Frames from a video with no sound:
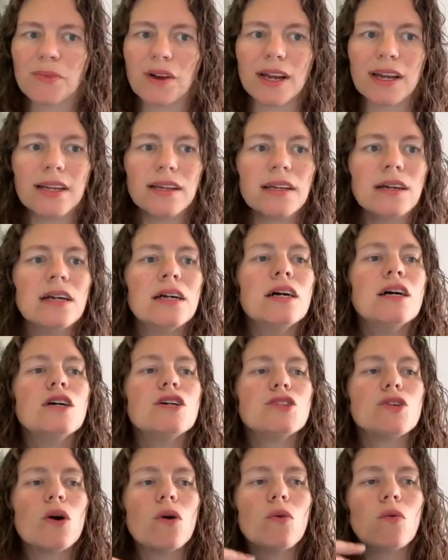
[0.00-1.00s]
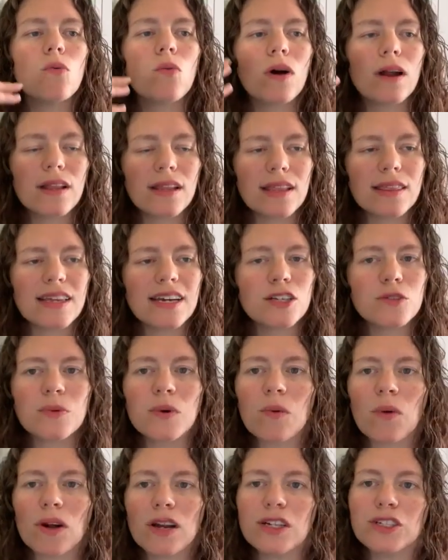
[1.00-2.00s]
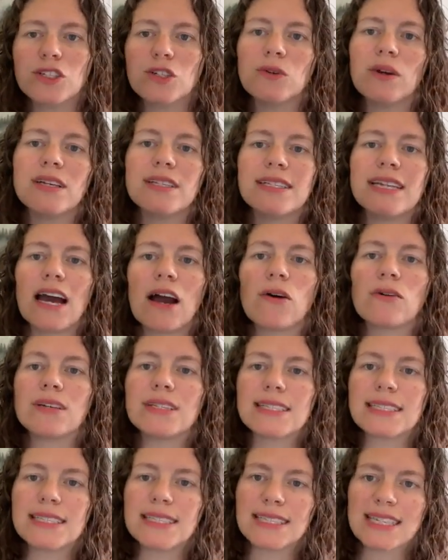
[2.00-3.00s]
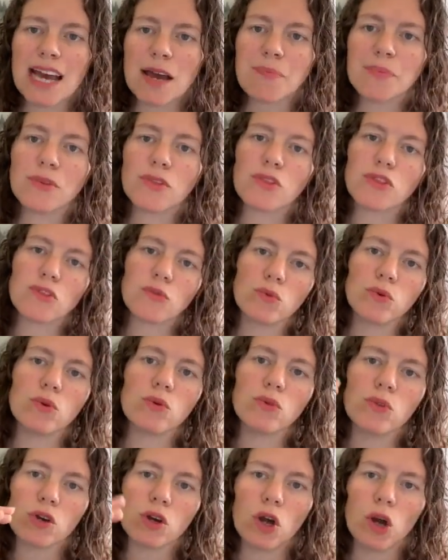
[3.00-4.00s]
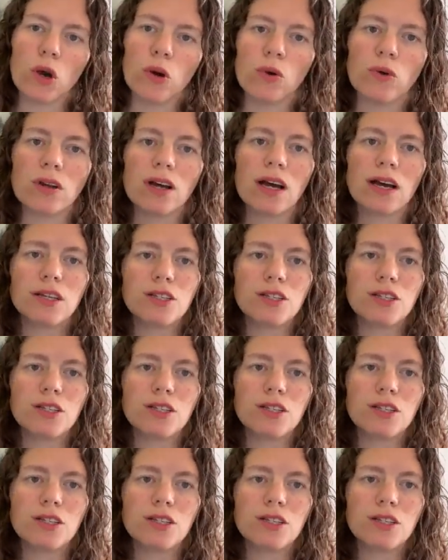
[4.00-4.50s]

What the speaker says: right? So one of the things we want to do is now step through the code,